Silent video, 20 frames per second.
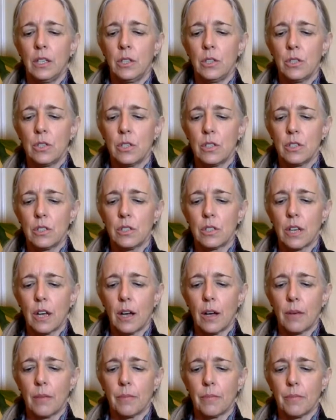uses
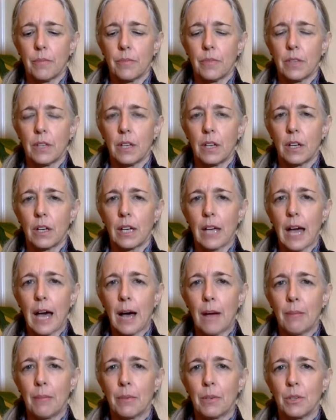a
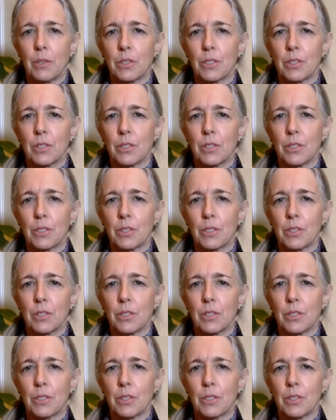capital.